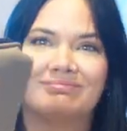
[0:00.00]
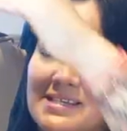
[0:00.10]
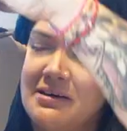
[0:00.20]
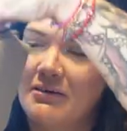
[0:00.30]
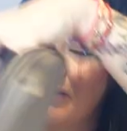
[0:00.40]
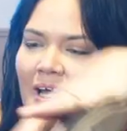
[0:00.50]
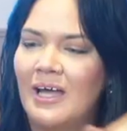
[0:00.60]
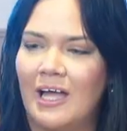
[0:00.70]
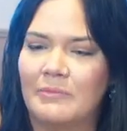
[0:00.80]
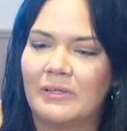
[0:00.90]
so
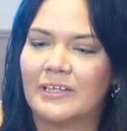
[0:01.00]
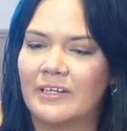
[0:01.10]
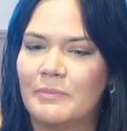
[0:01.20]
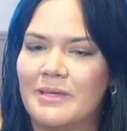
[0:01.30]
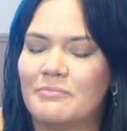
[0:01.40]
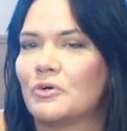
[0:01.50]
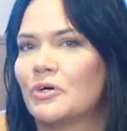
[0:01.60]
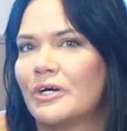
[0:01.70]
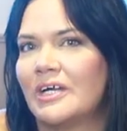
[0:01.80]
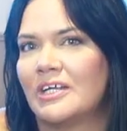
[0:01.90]
I'm a little bit
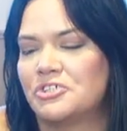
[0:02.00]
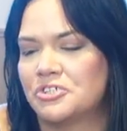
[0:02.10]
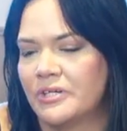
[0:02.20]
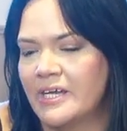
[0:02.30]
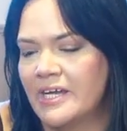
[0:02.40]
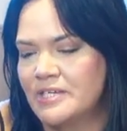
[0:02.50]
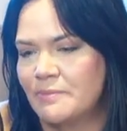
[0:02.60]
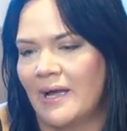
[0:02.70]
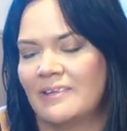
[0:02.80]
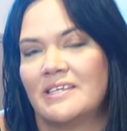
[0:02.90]
more intrigued
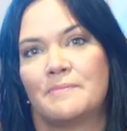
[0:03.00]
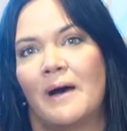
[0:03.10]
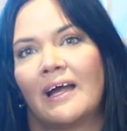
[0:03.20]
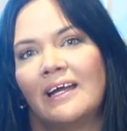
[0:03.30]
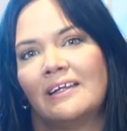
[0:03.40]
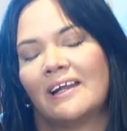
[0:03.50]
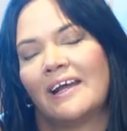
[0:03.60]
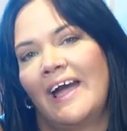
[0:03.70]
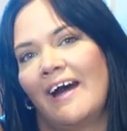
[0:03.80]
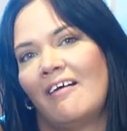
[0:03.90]
by this pocket than I
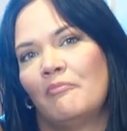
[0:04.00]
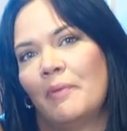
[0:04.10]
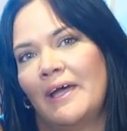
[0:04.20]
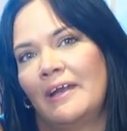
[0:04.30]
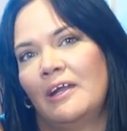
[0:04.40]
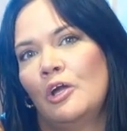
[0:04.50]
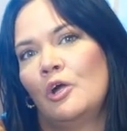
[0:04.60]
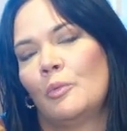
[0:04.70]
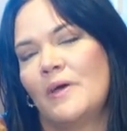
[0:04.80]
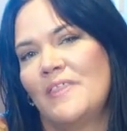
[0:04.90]
have been
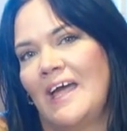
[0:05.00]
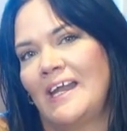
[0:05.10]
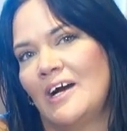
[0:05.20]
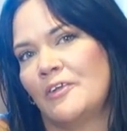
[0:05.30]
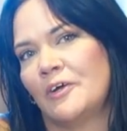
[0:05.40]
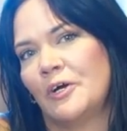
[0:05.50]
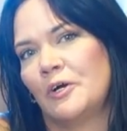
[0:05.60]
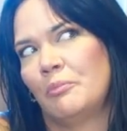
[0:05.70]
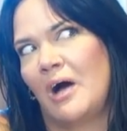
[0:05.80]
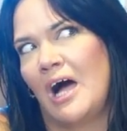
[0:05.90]
with any
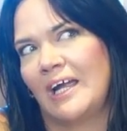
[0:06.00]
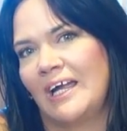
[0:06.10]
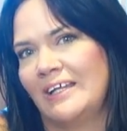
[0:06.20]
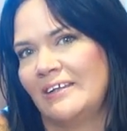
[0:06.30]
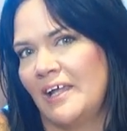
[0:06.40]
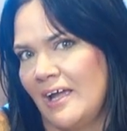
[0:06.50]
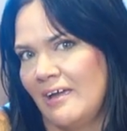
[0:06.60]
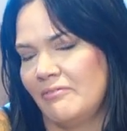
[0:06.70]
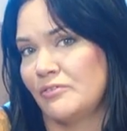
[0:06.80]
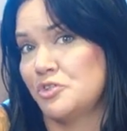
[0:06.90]
other pocket that
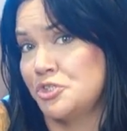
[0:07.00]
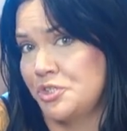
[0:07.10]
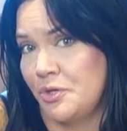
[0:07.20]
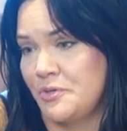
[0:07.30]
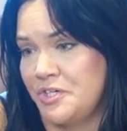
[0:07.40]
I've showed